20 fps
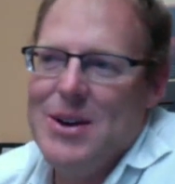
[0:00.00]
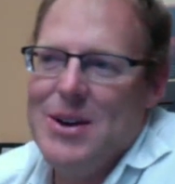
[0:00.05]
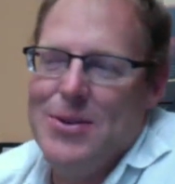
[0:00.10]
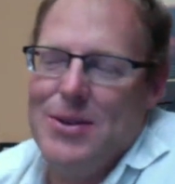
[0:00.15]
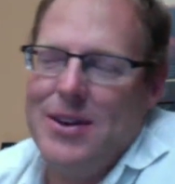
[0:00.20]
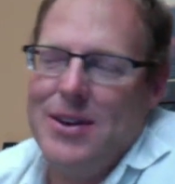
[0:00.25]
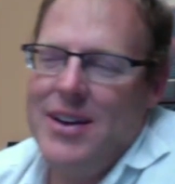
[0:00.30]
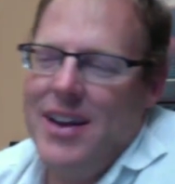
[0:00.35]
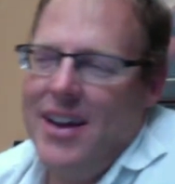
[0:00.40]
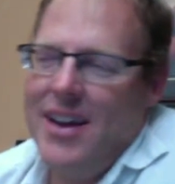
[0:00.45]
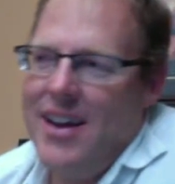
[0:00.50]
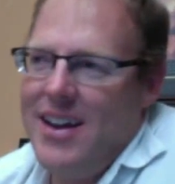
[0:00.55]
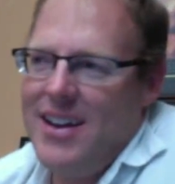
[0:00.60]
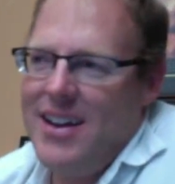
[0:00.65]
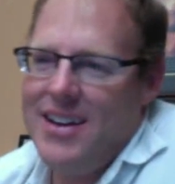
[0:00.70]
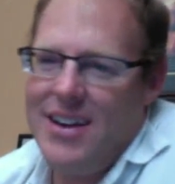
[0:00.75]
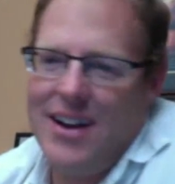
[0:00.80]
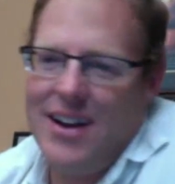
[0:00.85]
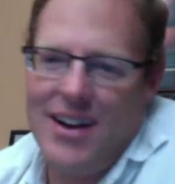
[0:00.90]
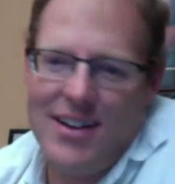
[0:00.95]
Well,
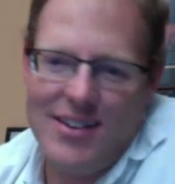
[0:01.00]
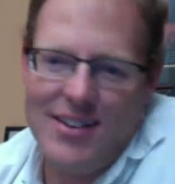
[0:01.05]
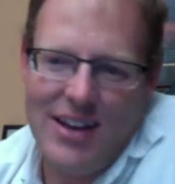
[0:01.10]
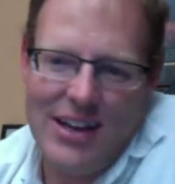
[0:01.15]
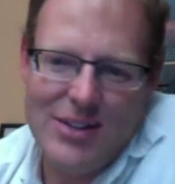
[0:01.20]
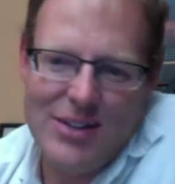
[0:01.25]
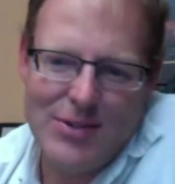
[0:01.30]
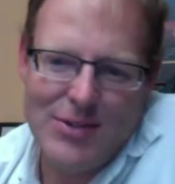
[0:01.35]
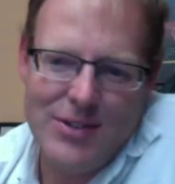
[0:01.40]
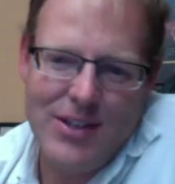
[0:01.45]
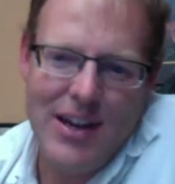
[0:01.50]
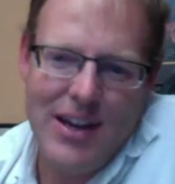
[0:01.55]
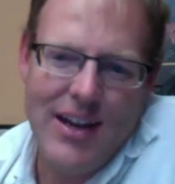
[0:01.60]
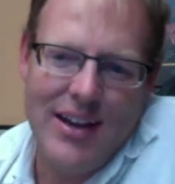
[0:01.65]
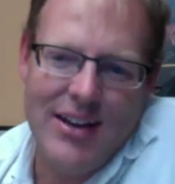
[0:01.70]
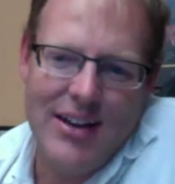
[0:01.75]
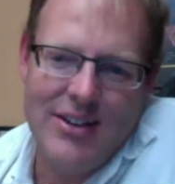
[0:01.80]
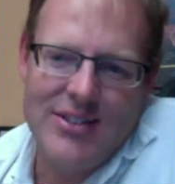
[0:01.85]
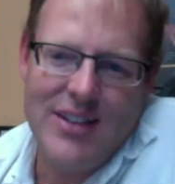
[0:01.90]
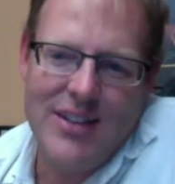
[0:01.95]
hey, thanks for taking
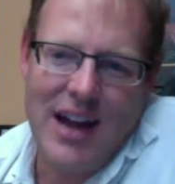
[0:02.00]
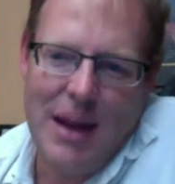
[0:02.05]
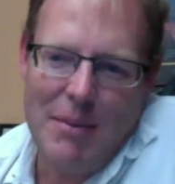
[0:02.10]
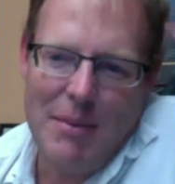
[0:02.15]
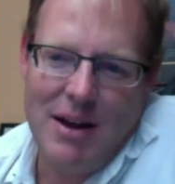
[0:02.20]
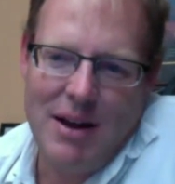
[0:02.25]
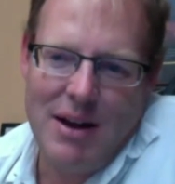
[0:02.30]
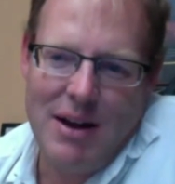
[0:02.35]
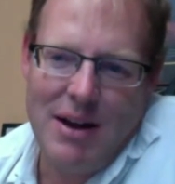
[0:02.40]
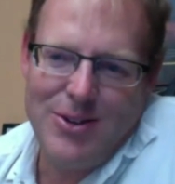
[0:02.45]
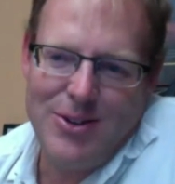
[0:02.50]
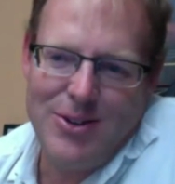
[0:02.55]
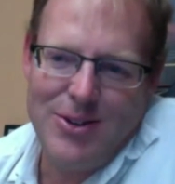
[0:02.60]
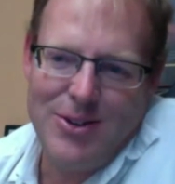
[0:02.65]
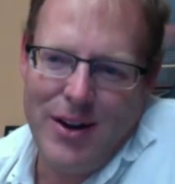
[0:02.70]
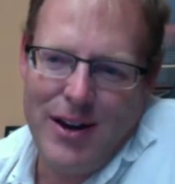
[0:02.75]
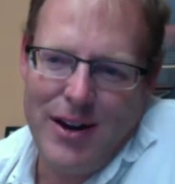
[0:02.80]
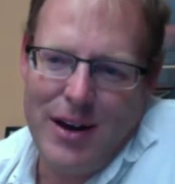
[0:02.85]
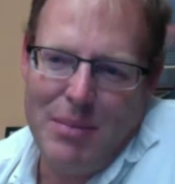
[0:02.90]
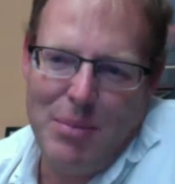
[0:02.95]
your time out,
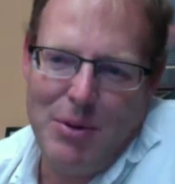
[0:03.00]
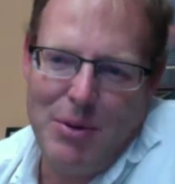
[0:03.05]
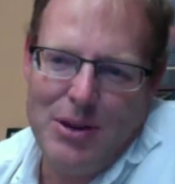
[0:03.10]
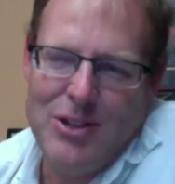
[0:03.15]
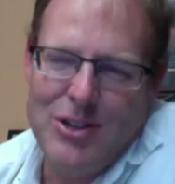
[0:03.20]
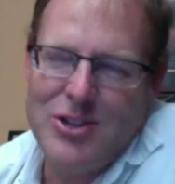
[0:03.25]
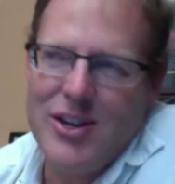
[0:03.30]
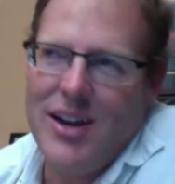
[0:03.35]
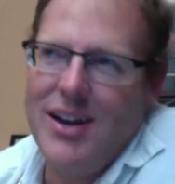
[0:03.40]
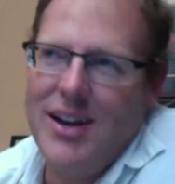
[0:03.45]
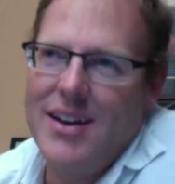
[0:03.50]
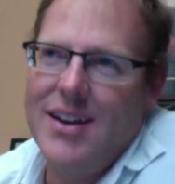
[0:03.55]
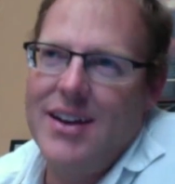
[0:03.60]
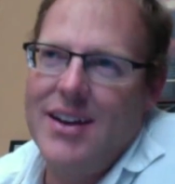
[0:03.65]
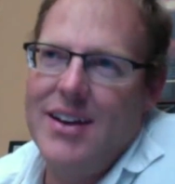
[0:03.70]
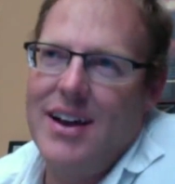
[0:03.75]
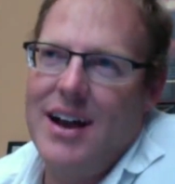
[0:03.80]
Tori. I appreciate it.